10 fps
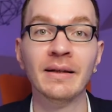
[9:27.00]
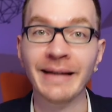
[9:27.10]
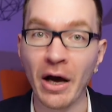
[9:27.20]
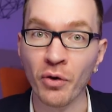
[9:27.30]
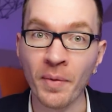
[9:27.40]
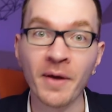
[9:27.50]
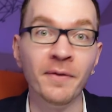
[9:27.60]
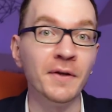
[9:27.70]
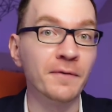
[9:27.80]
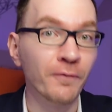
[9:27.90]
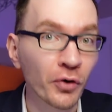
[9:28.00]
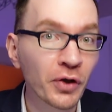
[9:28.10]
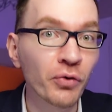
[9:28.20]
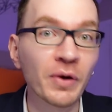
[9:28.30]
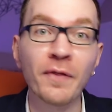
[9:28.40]
Now, this
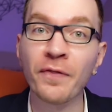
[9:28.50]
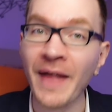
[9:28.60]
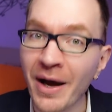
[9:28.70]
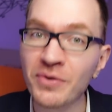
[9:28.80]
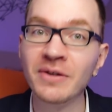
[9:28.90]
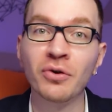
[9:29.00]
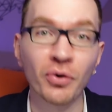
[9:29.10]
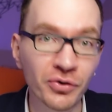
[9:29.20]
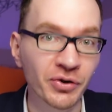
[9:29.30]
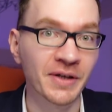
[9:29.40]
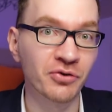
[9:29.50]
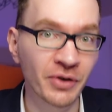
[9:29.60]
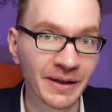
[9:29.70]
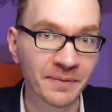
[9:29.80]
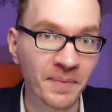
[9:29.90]
43,000 contracts
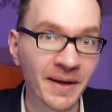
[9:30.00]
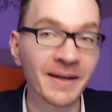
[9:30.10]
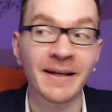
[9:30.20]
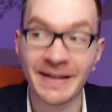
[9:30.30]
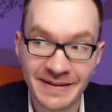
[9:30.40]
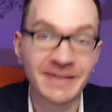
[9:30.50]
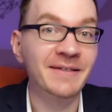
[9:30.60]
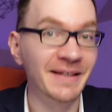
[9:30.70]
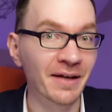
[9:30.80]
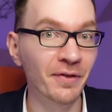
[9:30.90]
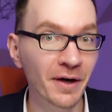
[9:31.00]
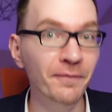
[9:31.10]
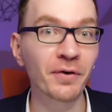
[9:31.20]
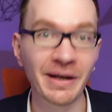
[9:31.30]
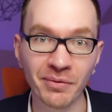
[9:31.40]
trade is still sitting there
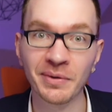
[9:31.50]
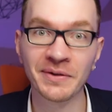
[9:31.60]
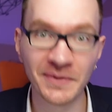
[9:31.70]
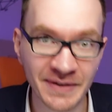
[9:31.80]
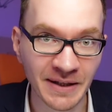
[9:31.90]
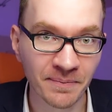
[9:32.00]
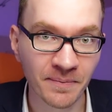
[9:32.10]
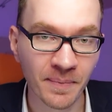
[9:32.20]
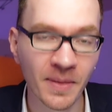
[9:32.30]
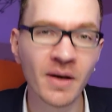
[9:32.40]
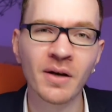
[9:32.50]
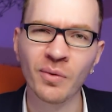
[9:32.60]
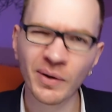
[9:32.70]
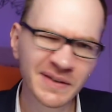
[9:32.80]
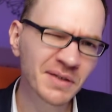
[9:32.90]
for everyone to see.
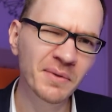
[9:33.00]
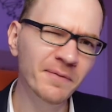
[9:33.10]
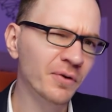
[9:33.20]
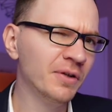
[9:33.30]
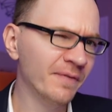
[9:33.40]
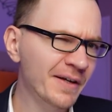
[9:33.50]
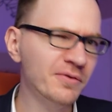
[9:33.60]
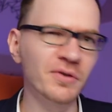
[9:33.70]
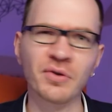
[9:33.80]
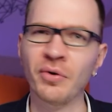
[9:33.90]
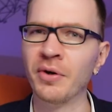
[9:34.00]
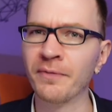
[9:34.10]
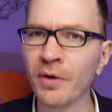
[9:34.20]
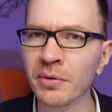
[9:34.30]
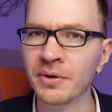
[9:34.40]
What does it mean for investors going
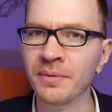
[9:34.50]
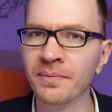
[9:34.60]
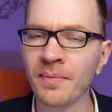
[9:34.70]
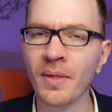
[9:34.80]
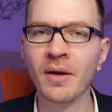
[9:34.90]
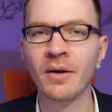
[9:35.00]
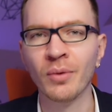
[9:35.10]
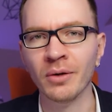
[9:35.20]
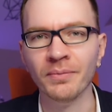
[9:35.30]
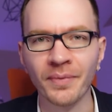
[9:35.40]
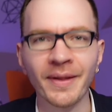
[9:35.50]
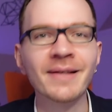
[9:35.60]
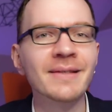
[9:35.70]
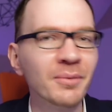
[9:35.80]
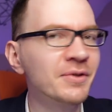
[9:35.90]
forward? Well,
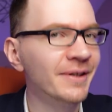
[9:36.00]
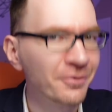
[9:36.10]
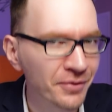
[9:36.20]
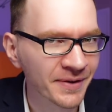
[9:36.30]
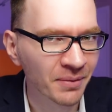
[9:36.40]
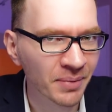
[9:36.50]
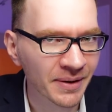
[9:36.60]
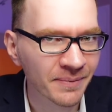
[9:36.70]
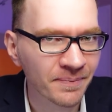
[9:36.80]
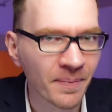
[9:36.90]
that's the most interesting bit.